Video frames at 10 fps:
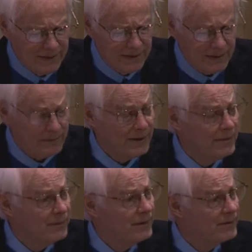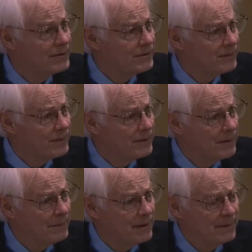And by the way, there's a vote
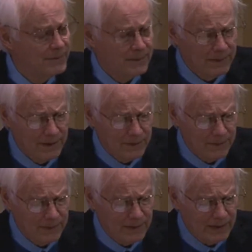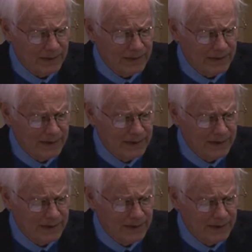coming up tomorrow uh,